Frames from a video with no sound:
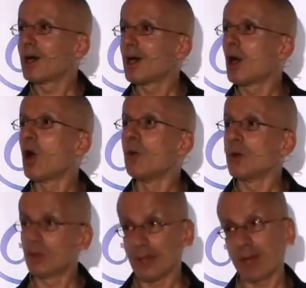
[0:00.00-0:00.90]
us? Oh,
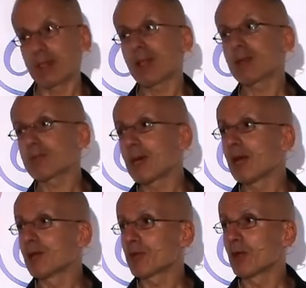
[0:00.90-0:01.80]
well, yeah, my name is
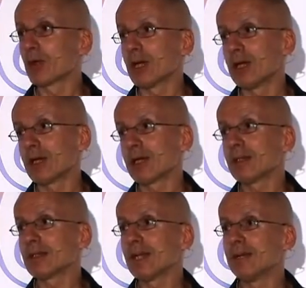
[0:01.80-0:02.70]
Paolo Fiora,
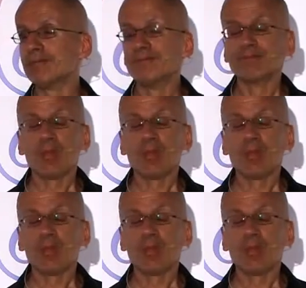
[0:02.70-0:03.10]
and um,